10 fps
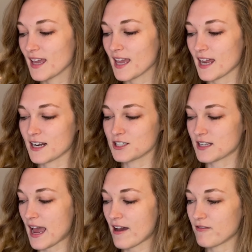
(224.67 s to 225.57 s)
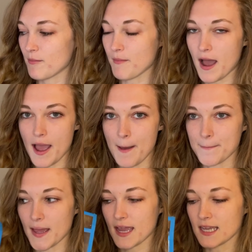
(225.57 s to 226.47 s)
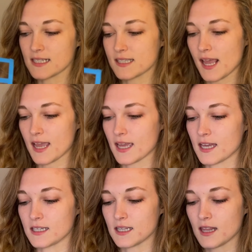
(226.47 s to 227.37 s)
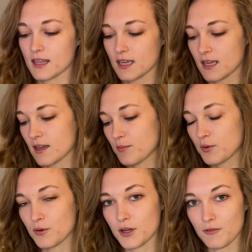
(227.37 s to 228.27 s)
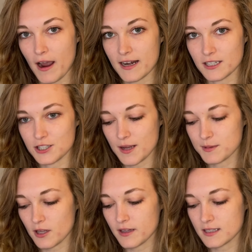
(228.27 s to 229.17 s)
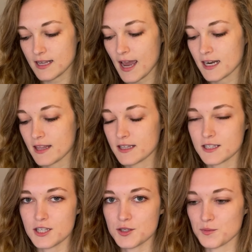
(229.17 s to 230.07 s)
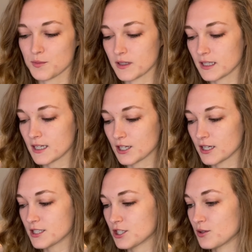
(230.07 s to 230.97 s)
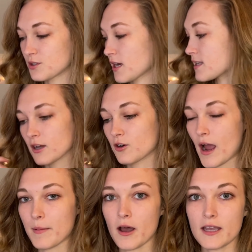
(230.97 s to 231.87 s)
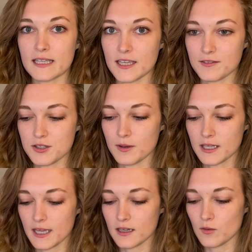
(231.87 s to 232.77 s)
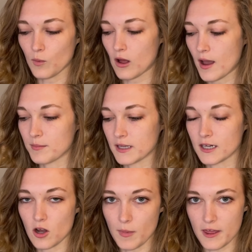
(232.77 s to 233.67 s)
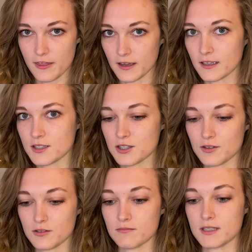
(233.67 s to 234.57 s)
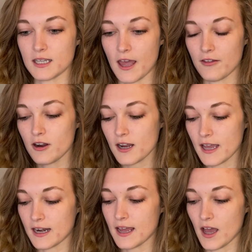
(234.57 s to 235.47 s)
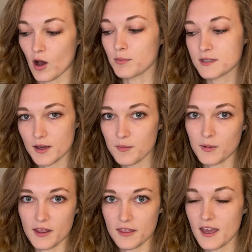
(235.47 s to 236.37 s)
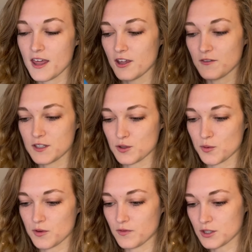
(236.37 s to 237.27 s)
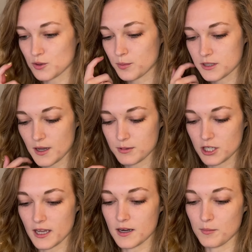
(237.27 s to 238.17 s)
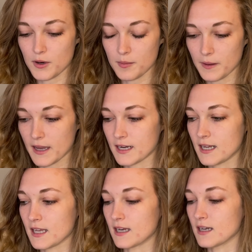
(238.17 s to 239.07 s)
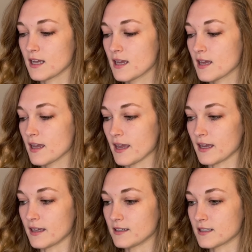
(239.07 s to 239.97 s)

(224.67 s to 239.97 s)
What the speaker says: and I just have my maze and the pre-writing shapes on this side. And this is really good to just grab out and give to a kid while I'm getting all my things together, and it helps them with their visual perception and pre-planning and